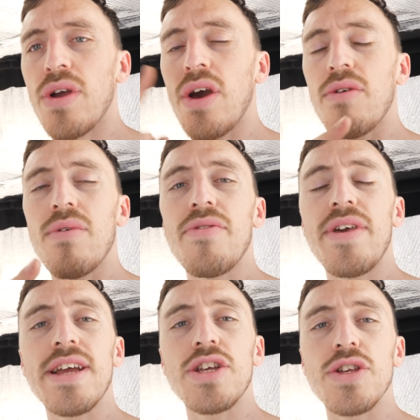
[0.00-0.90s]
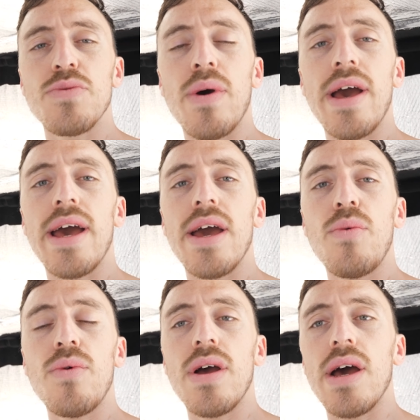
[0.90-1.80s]
going around the edges where
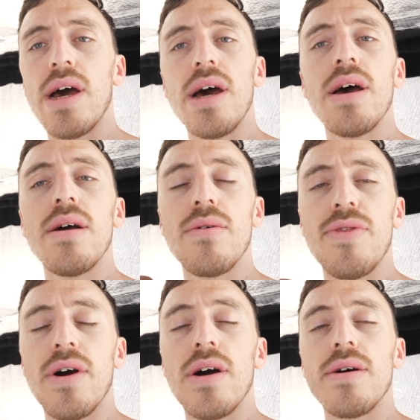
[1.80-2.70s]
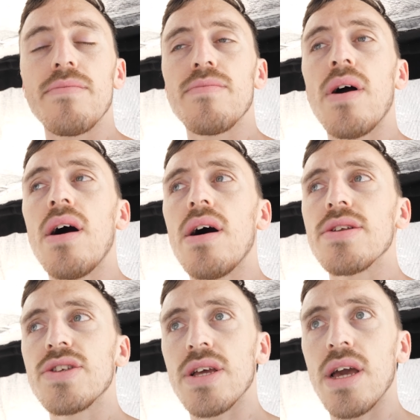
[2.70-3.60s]
that are
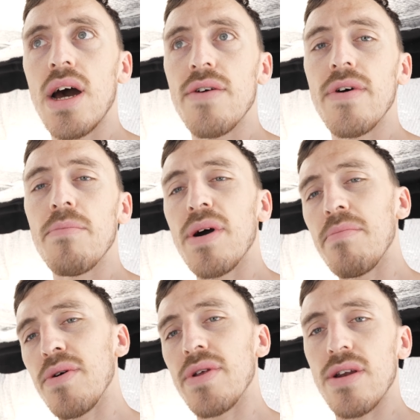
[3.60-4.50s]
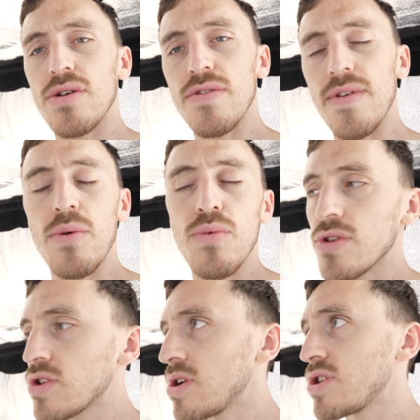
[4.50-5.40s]
hard to cover by building lots of like
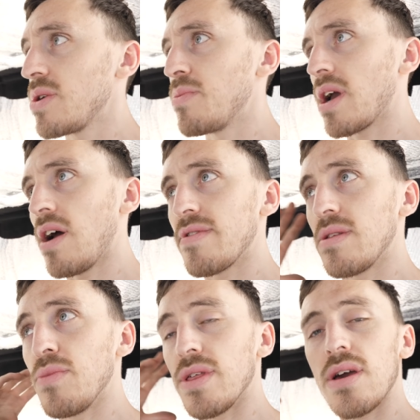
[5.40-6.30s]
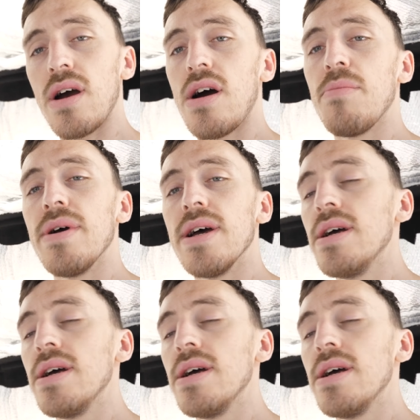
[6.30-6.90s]
wood structure, and we're covering them with carpet.